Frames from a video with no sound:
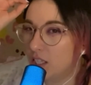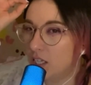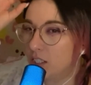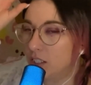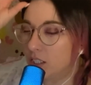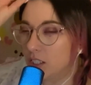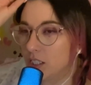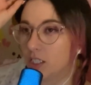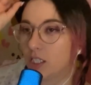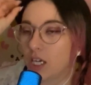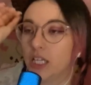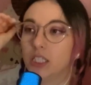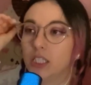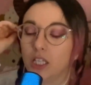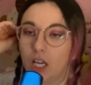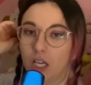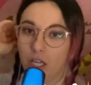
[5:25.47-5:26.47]
at the end of the
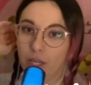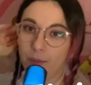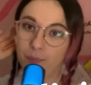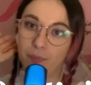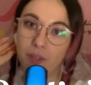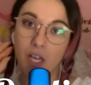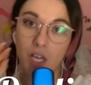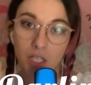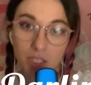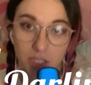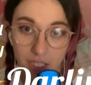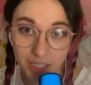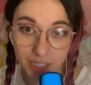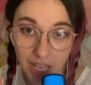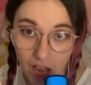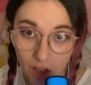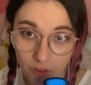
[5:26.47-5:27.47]
day, Zalim,
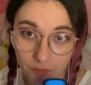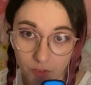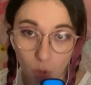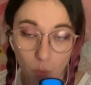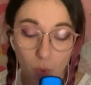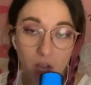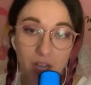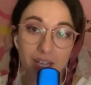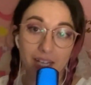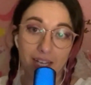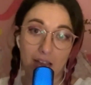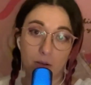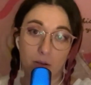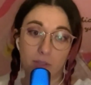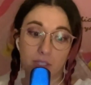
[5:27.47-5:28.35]
these are out of your working